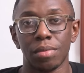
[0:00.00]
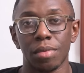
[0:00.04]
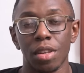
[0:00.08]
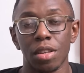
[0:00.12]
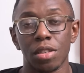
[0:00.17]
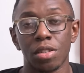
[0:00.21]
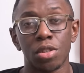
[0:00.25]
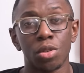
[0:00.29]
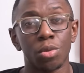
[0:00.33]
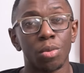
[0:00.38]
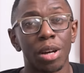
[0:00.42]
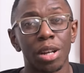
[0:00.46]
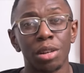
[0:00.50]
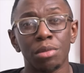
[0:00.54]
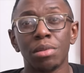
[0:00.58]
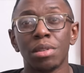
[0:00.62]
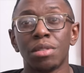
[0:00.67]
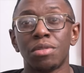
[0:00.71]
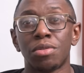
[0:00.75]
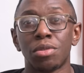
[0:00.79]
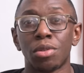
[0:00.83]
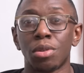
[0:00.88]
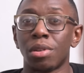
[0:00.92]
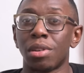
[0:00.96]
So whether we
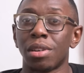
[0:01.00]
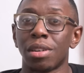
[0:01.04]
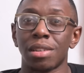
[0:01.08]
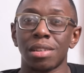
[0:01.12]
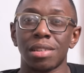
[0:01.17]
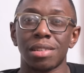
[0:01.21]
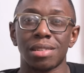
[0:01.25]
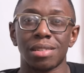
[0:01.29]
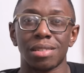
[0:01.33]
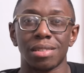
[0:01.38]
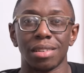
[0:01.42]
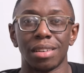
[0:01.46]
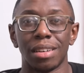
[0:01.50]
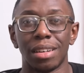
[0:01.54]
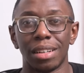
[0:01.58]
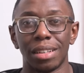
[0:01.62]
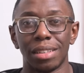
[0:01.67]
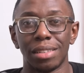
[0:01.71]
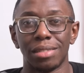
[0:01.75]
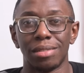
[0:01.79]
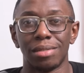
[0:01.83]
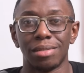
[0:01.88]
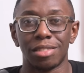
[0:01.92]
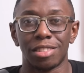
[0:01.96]
focus
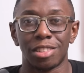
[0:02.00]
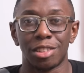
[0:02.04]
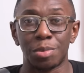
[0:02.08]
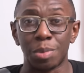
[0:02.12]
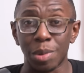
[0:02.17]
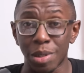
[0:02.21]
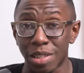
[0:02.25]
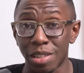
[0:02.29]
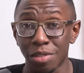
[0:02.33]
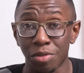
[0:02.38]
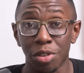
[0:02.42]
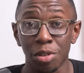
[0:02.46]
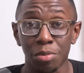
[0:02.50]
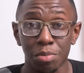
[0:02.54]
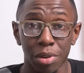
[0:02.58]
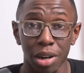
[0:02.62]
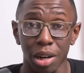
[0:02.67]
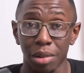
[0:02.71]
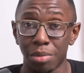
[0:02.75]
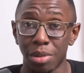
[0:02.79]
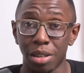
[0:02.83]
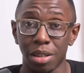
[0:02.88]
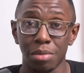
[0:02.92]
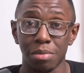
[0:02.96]
on specific
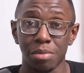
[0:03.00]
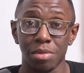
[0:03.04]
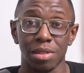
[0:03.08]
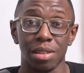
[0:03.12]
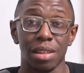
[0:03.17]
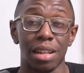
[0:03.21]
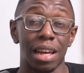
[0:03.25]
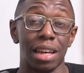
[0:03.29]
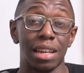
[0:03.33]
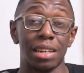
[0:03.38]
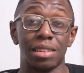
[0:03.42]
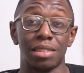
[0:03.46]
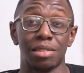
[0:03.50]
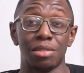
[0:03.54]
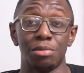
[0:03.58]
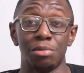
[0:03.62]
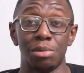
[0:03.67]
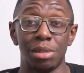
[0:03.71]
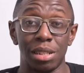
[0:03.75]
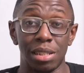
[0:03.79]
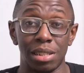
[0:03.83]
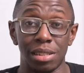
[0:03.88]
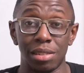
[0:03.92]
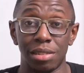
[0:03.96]
problems like
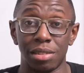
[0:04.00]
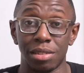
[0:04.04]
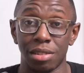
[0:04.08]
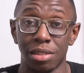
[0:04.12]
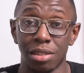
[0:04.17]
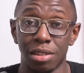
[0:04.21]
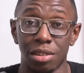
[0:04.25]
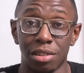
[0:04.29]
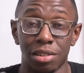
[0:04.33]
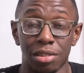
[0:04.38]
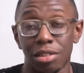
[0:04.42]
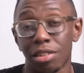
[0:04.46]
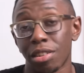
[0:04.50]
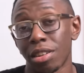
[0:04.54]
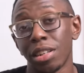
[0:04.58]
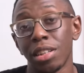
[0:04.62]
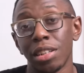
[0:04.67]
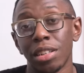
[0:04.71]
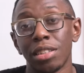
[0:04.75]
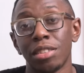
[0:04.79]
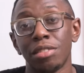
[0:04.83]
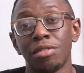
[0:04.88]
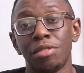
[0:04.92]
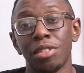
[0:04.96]
we did early
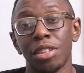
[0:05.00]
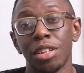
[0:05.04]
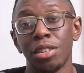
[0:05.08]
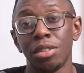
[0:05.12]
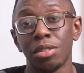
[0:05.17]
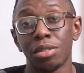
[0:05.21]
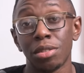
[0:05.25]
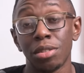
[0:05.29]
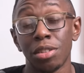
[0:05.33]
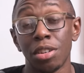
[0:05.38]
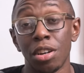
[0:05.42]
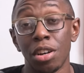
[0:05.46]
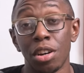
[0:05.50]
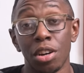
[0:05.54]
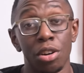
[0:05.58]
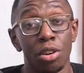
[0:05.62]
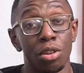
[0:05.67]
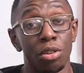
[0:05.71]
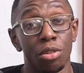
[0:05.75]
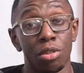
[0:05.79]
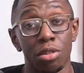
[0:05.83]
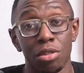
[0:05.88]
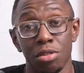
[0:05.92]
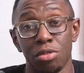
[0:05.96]
in the video,
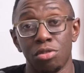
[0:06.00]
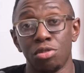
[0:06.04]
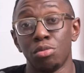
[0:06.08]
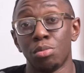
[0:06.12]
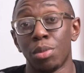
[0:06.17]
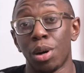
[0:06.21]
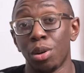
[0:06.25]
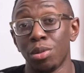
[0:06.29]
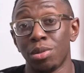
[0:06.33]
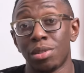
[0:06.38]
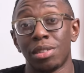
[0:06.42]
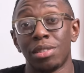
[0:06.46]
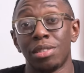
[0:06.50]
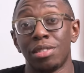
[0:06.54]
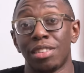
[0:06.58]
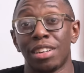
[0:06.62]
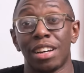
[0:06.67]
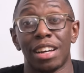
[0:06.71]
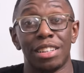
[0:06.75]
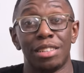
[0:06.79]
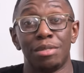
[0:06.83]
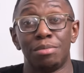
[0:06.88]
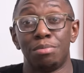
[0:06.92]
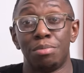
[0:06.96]
or zoom out and look
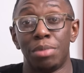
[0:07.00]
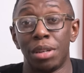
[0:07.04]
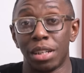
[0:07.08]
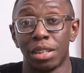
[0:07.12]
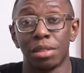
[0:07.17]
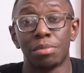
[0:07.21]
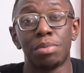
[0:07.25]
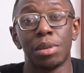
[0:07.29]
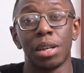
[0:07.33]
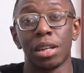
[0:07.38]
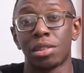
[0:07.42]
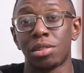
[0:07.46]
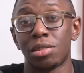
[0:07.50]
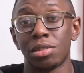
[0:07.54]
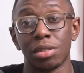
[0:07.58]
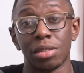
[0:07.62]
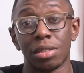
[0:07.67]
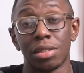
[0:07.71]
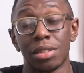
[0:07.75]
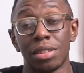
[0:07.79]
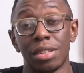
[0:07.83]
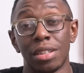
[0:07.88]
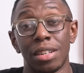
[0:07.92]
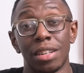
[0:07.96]
at the bigger picture,
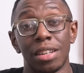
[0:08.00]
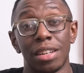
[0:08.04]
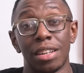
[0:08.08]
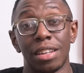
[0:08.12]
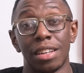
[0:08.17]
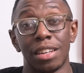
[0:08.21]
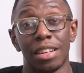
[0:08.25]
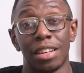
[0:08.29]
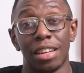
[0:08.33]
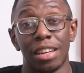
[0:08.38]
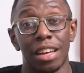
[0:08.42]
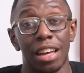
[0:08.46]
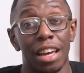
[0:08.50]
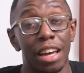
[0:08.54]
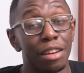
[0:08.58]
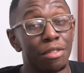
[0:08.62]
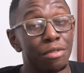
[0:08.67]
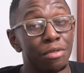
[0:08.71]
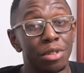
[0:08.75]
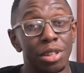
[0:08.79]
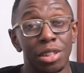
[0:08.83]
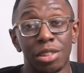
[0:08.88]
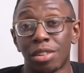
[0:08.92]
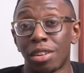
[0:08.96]

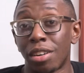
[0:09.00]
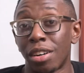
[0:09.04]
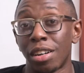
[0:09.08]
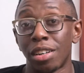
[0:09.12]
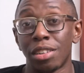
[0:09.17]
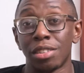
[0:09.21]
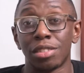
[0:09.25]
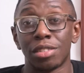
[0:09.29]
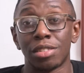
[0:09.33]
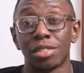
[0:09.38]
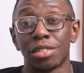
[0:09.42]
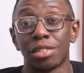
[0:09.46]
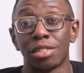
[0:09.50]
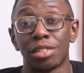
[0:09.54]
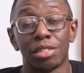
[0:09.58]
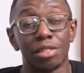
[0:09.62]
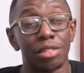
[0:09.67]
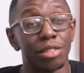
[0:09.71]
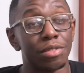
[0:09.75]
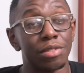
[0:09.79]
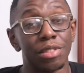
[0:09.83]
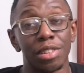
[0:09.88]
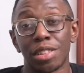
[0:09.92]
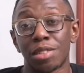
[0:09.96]
every corner
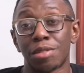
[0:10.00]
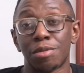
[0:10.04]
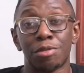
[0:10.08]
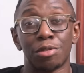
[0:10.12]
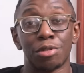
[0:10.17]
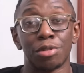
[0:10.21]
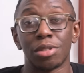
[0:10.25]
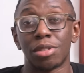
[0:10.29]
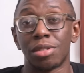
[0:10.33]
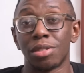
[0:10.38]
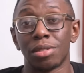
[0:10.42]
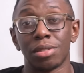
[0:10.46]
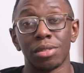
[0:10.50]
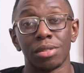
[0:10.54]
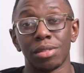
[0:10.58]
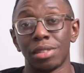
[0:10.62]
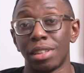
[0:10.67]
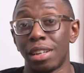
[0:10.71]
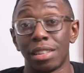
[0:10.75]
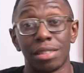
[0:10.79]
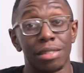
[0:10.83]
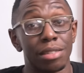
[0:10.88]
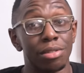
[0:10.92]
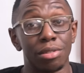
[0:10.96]
of this photo
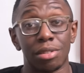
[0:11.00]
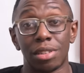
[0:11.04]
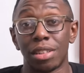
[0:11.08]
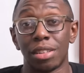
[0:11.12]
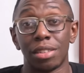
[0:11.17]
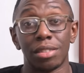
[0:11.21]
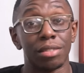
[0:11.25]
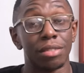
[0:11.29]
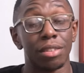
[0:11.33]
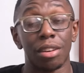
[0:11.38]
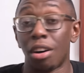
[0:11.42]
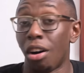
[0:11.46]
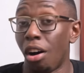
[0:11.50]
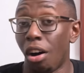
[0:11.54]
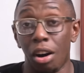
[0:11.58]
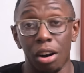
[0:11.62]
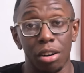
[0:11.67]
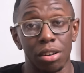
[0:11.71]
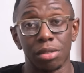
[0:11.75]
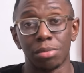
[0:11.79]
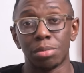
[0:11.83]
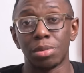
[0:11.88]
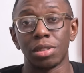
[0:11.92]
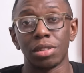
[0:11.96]
is looking
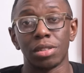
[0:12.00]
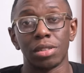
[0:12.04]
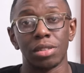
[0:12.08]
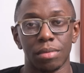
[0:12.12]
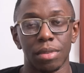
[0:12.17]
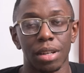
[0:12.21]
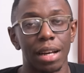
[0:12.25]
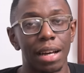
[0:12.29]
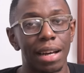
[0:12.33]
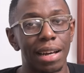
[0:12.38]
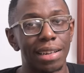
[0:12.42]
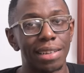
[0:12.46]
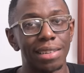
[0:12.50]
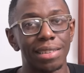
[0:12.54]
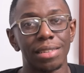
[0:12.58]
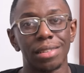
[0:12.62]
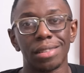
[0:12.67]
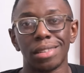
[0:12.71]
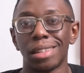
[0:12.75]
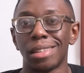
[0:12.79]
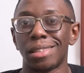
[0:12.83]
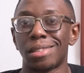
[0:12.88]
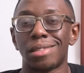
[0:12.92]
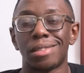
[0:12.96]
horrible. And
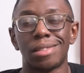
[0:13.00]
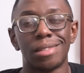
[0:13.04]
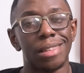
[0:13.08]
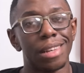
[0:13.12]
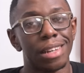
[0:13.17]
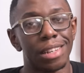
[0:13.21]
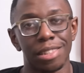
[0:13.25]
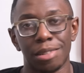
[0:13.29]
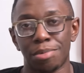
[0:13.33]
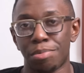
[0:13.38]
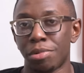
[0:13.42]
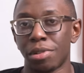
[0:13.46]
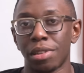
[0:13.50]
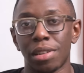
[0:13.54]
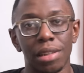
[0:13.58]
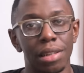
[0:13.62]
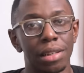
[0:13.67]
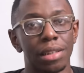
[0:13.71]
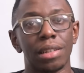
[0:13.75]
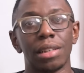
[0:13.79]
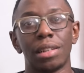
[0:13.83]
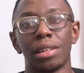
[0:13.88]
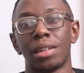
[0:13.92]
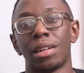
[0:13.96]
it's desperately
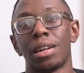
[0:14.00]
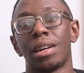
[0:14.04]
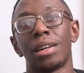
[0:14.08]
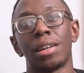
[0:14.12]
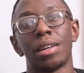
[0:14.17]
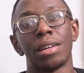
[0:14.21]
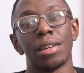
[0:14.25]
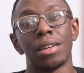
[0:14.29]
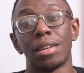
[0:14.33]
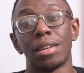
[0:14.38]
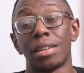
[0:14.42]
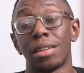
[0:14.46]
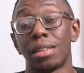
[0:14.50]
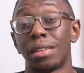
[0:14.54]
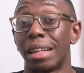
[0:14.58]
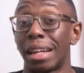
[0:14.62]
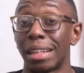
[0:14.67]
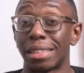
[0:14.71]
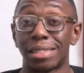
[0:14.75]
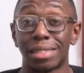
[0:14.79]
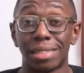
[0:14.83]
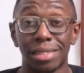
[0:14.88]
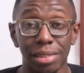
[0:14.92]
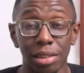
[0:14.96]
clear
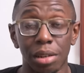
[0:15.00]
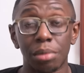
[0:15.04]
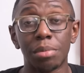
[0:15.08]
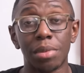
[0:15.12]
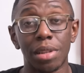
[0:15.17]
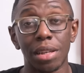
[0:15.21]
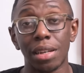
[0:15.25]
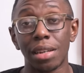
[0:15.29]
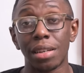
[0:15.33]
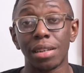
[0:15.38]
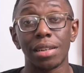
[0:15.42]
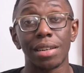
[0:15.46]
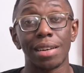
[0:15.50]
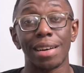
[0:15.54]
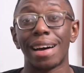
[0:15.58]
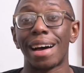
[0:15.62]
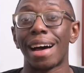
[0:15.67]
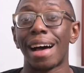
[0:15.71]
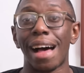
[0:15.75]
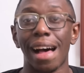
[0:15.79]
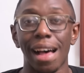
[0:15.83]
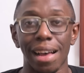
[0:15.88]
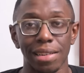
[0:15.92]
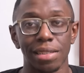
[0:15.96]
that something
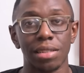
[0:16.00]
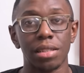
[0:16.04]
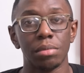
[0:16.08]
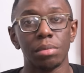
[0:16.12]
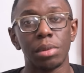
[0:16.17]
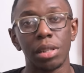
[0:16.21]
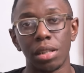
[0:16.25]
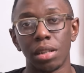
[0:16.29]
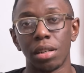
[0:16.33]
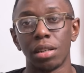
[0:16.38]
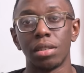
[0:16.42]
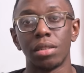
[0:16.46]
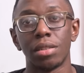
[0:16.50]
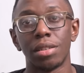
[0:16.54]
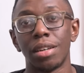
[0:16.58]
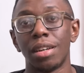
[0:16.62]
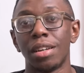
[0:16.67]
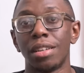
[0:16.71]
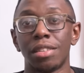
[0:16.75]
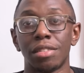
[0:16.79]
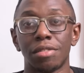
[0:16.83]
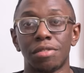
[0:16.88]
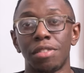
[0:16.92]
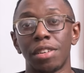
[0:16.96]
has to be done
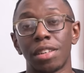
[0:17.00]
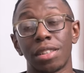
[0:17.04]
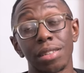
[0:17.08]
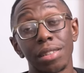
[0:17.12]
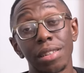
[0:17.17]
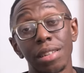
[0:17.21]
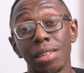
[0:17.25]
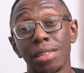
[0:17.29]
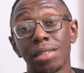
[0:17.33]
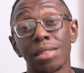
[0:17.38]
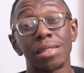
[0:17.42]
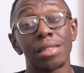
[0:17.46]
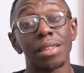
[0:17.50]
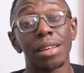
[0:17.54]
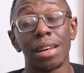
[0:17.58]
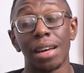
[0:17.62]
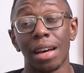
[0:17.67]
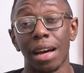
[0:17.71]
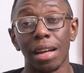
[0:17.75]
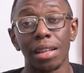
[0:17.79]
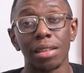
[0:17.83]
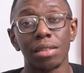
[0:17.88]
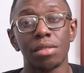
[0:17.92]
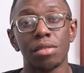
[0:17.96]
to fix this,
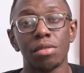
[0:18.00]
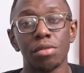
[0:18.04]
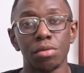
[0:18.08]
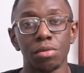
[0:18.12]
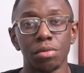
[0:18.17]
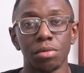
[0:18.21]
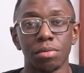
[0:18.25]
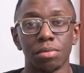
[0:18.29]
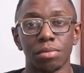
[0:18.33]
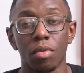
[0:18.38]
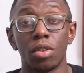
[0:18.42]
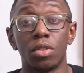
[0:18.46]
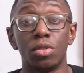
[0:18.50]
and soon.